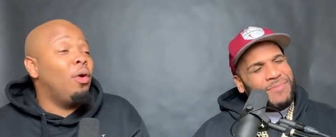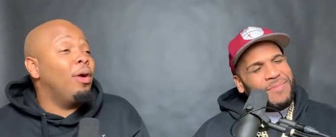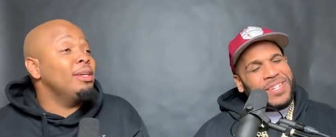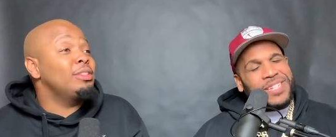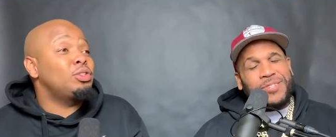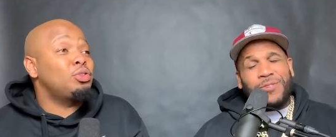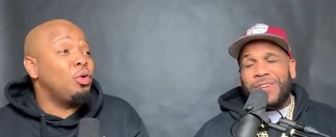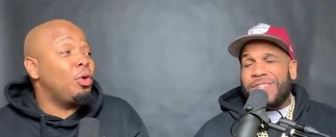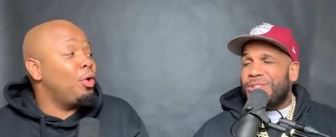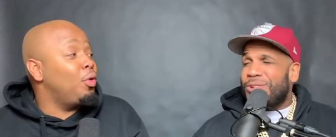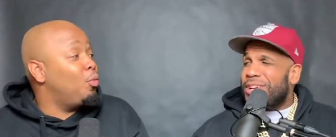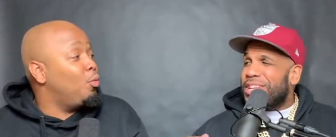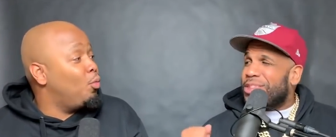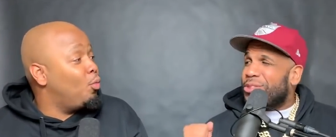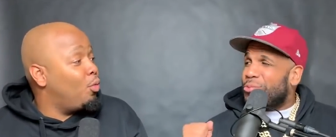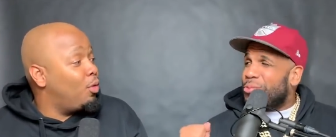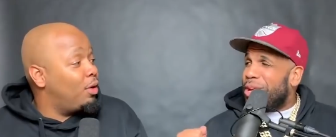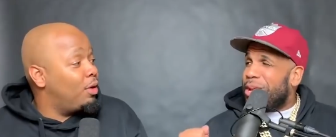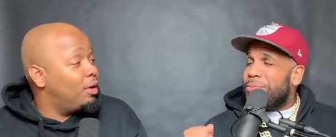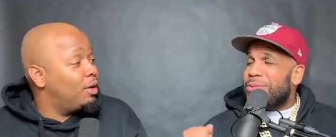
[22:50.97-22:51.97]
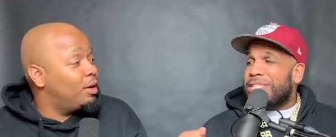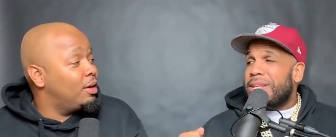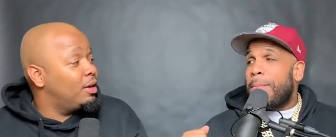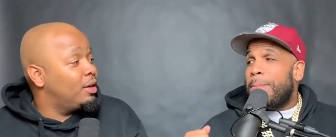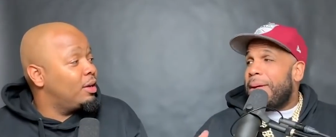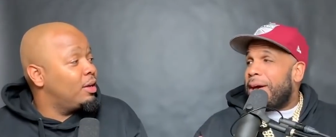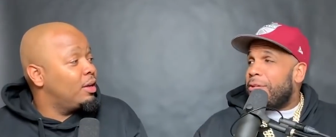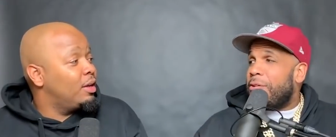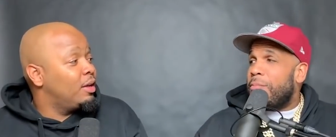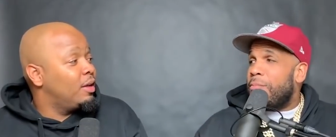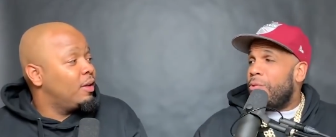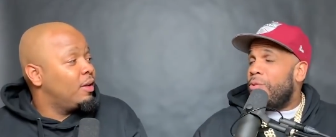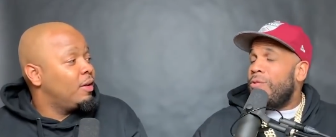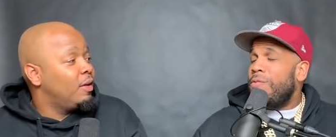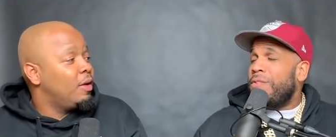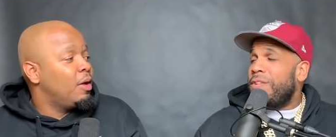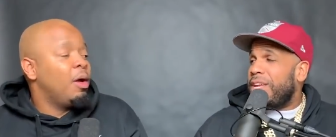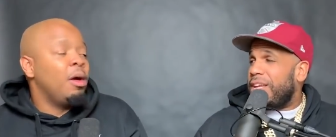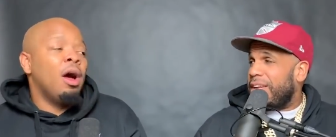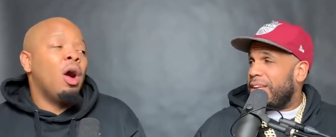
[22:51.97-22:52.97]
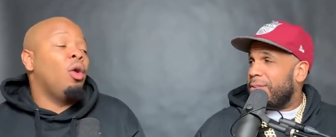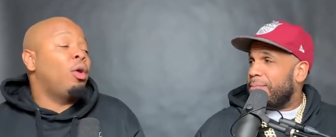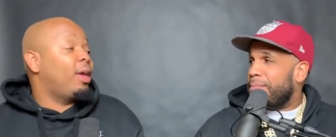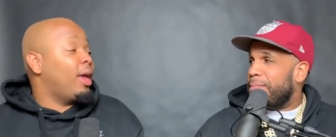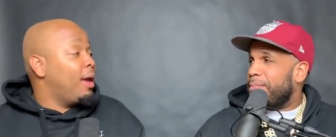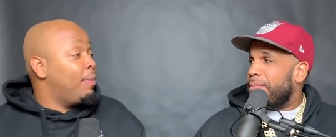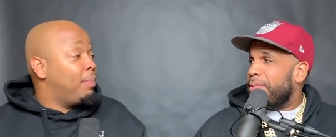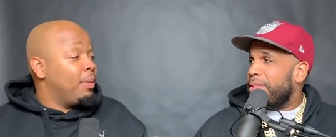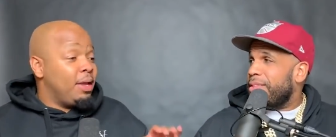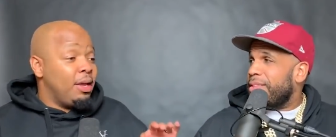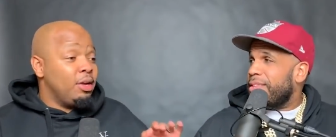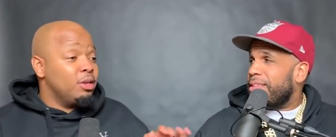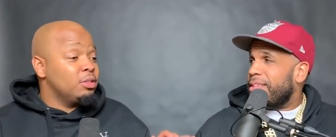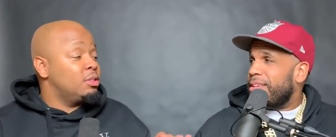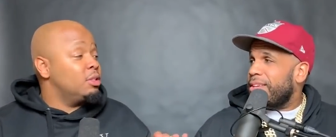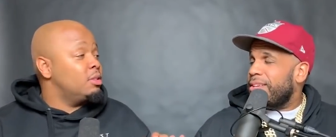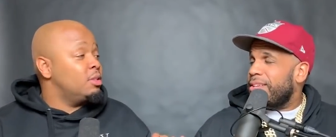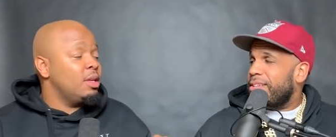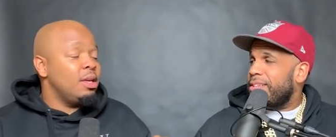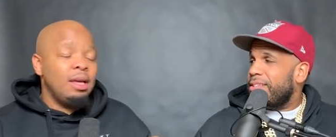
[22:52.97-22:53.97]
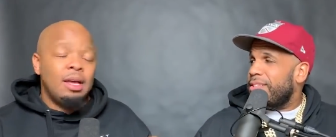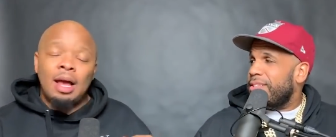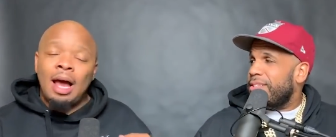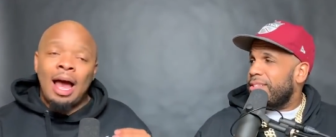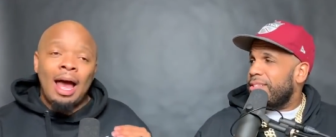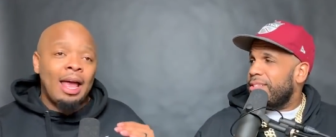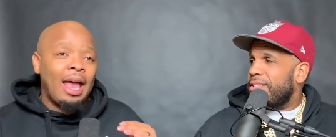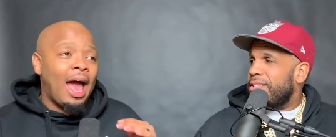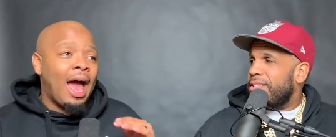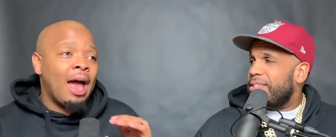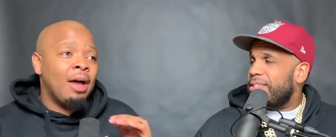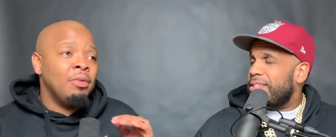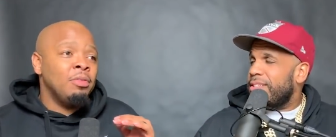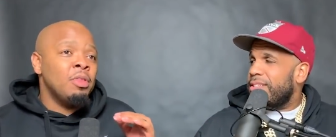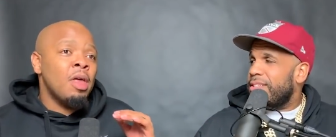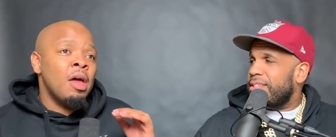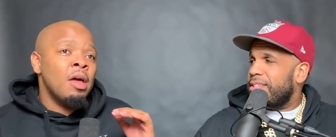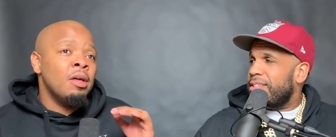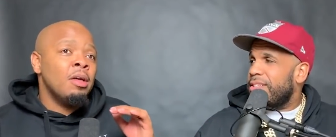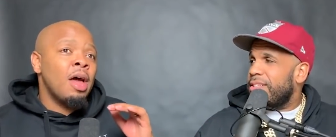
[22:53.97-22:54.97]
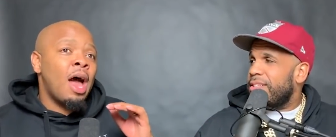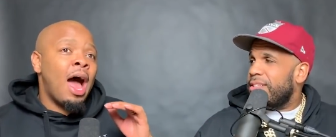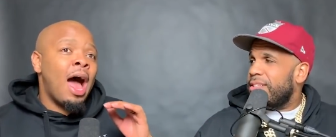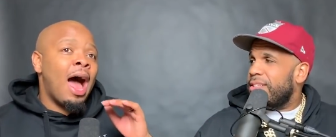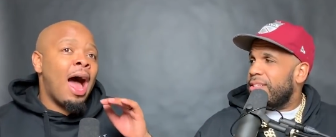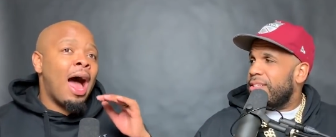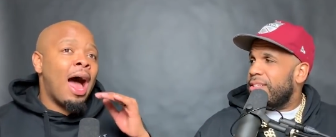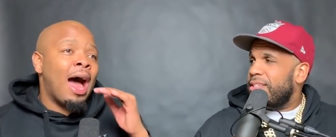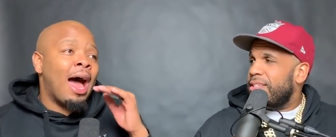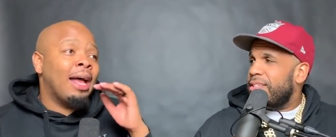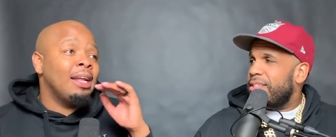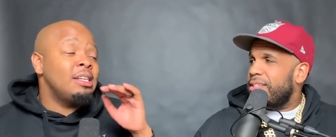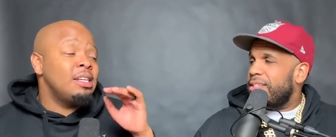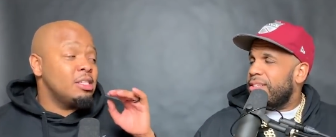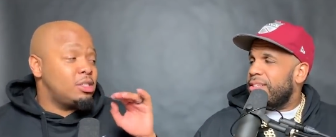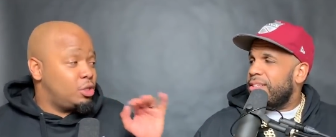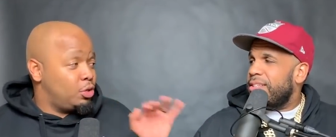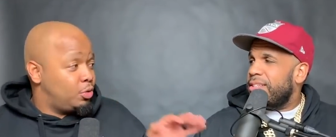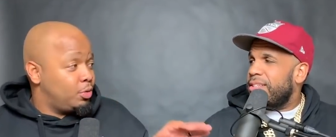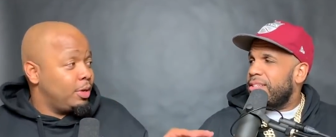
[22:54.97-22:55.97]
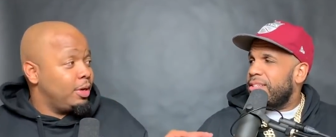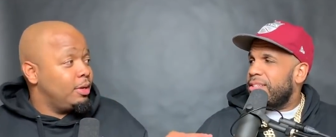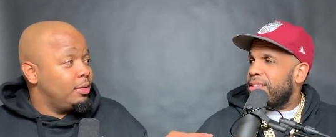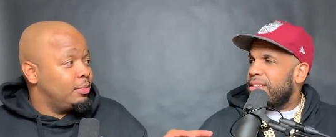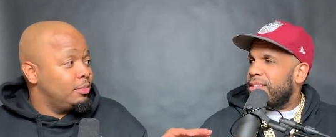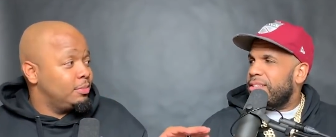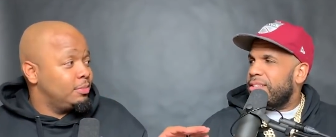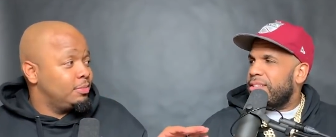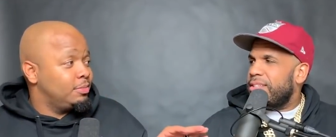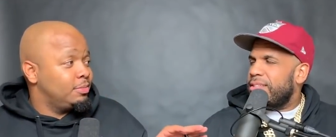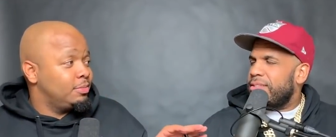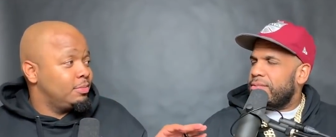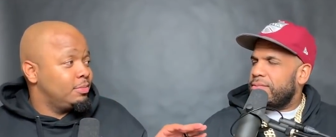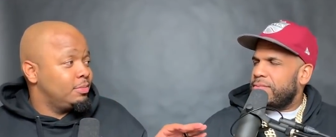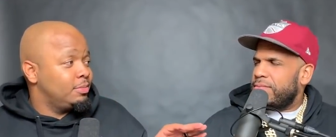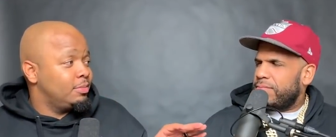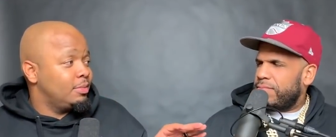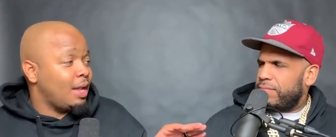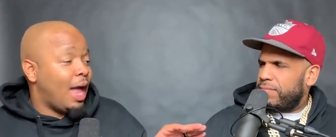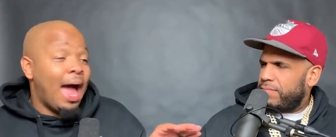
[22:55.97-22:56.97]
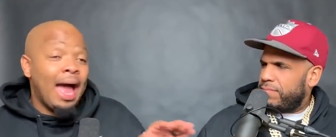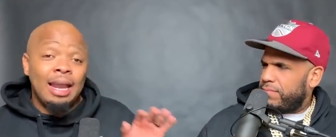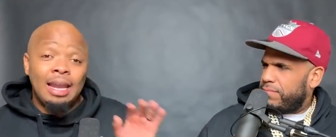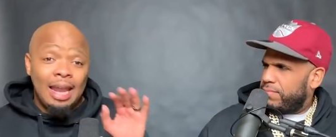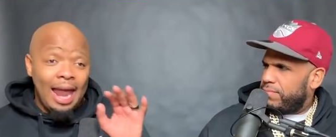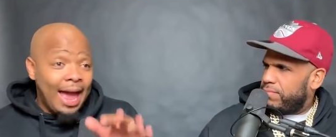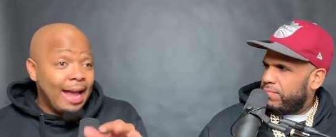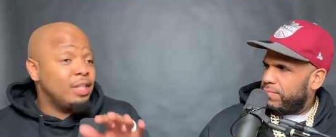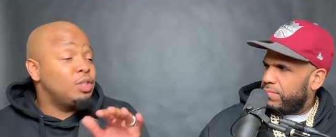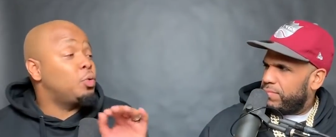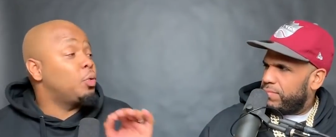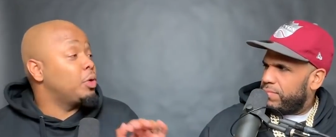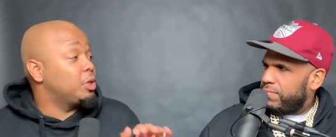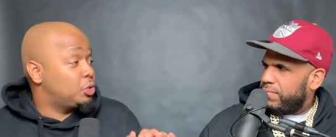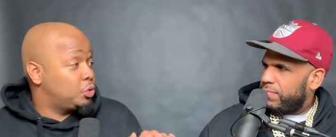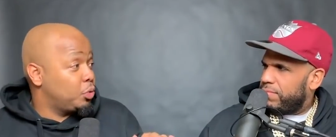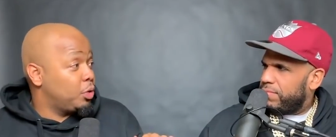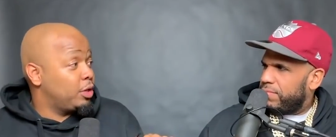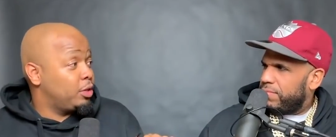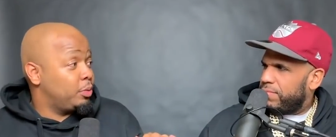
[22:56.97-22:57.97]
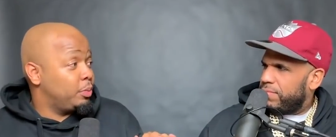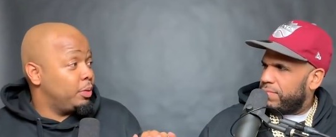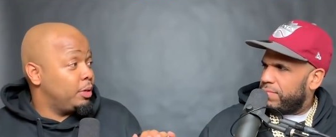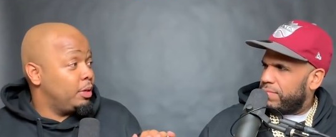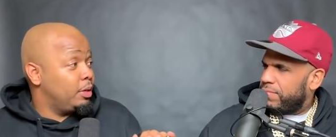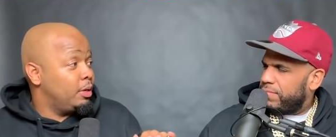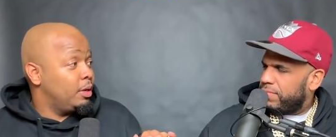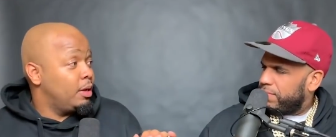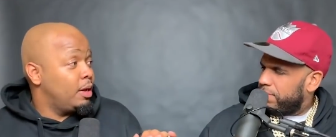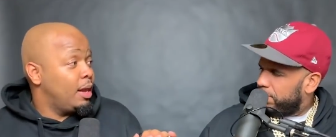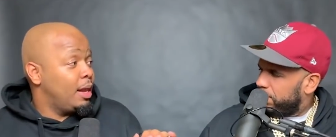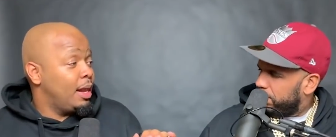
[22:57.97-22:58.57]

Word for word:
Speaker 1: Toy, Story, Toy, Story, 3 was a better movie. Okay, but here's the thing I, I, I disagree. I like Toy Story 3.